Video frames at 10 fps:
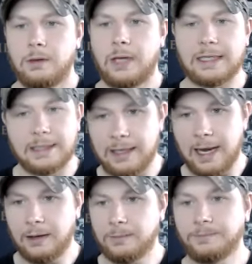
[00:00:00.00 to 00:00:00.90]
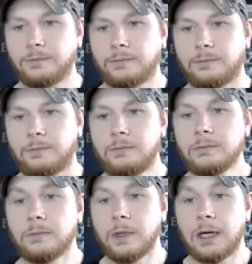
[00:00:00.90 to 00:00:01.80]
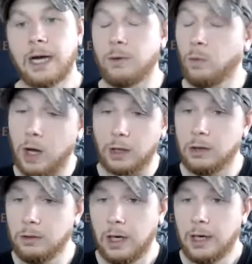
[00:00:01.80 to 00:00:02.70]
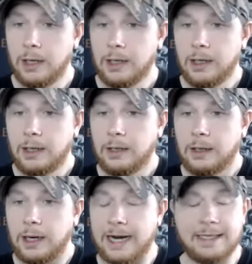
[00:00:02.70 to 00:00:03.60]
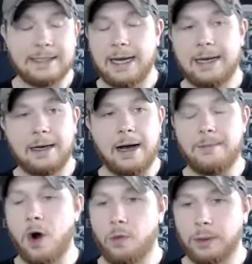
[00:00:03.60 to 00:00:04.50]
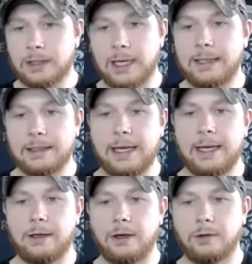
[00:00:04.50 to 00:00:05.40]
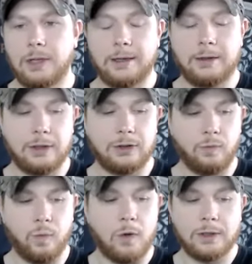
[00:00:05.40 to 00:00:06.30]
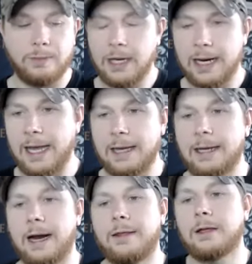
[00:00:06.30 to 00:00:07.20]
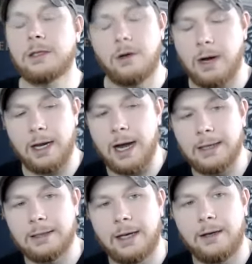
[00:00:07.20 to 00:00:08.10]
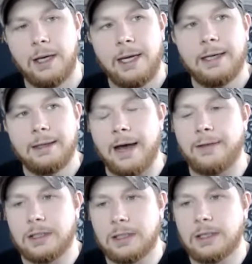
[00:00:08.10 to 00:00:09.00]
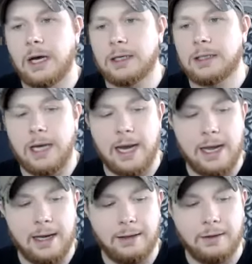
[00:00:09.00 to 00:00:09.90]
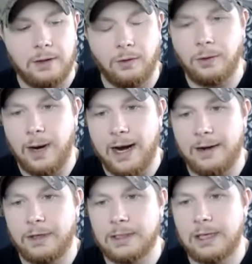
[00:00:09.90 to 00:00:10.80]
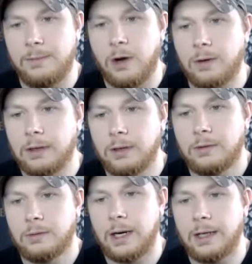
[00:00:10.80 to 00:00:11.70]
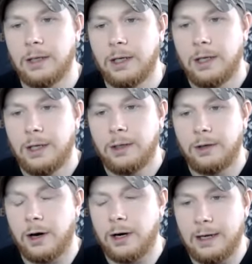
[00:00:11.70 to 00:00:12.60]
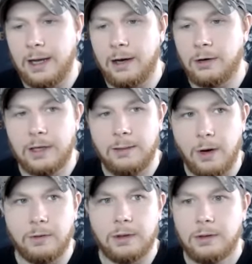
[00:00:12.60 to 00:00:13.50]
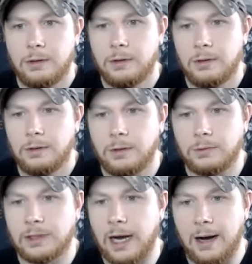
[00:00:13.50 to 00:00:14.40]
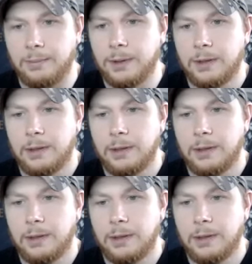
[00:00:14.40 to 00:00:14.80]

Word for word: That's the day. I didn't wallow. I didn't say I'm hopeless. I didn't say, you know, like there's woe is me. I can't get out of this. No, I, I said, yeah, this sucks. And the only way out of it is keep going, right? You're already in hell. Keep going. Don't stop.